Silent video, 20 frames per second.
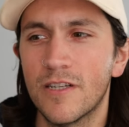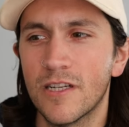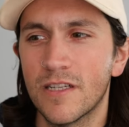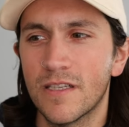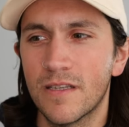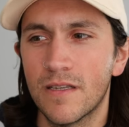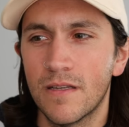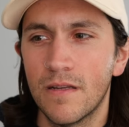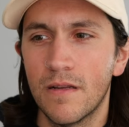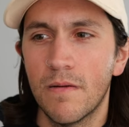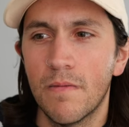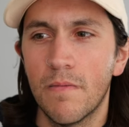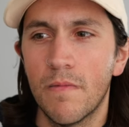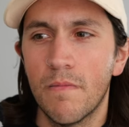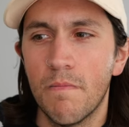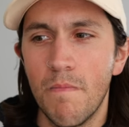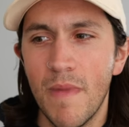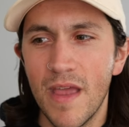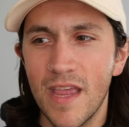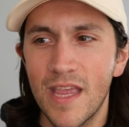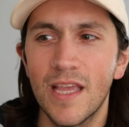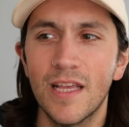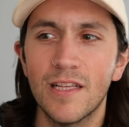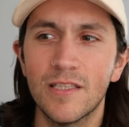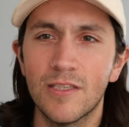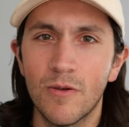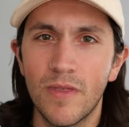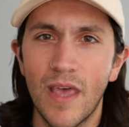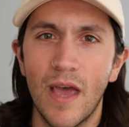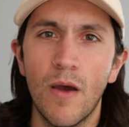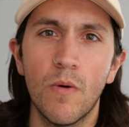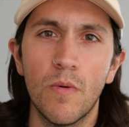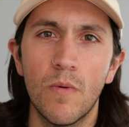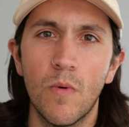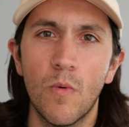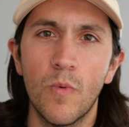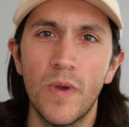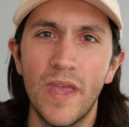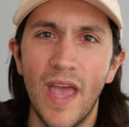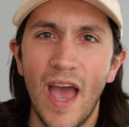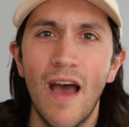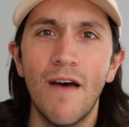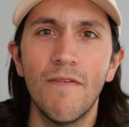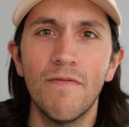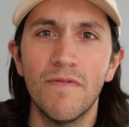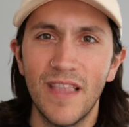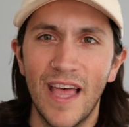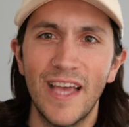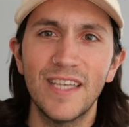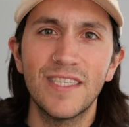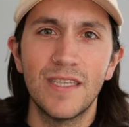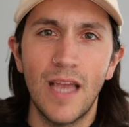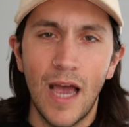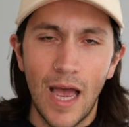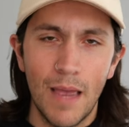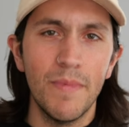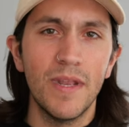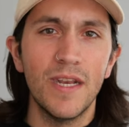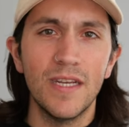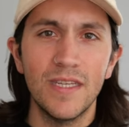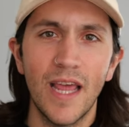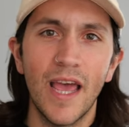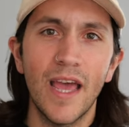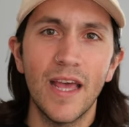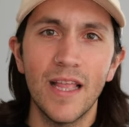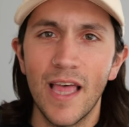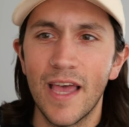just making it so that we have less time in a day.